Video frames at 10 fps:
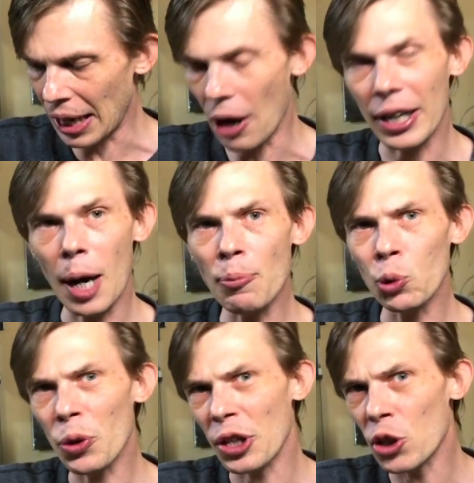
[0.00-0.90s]
Now, it comes
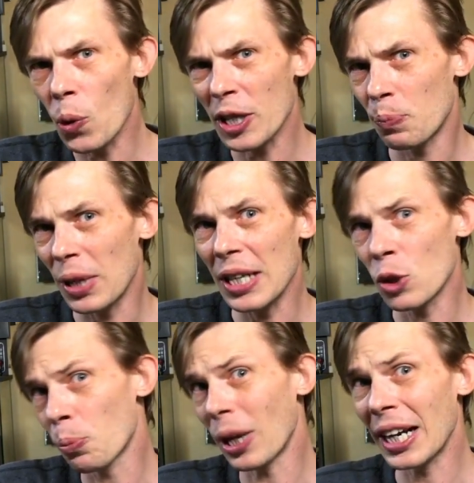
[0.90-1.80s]
with a USB
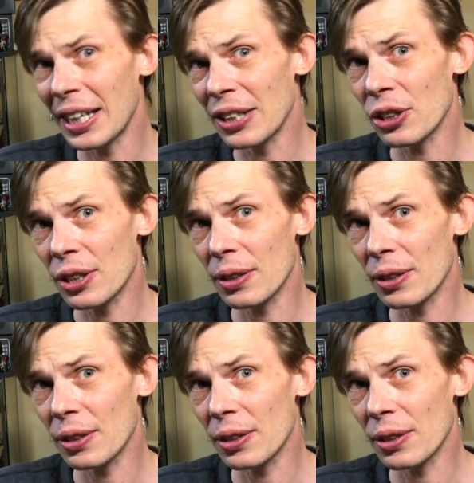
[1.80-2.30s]
to plug it in